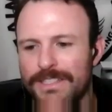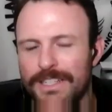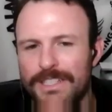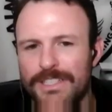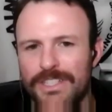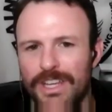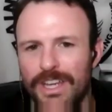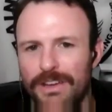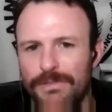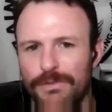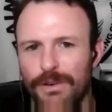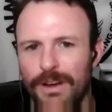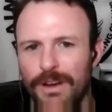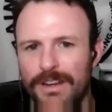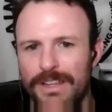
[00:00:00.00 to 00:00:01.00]
TGI
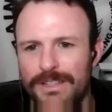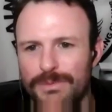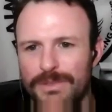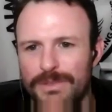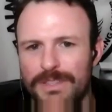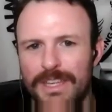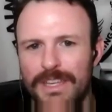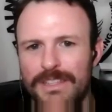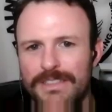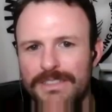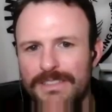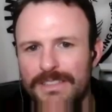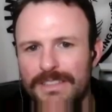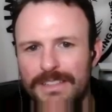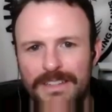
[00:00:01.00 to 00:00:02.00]
Fridays with tits.